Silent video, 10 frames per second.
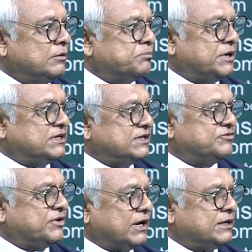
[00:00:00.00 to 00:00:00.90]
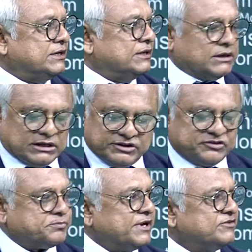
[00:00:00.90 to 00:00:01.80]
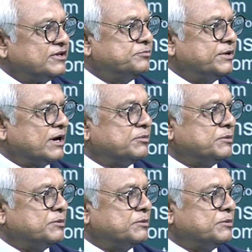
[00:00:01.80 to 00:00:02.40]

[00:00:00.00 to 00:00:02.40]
But exactly this place has become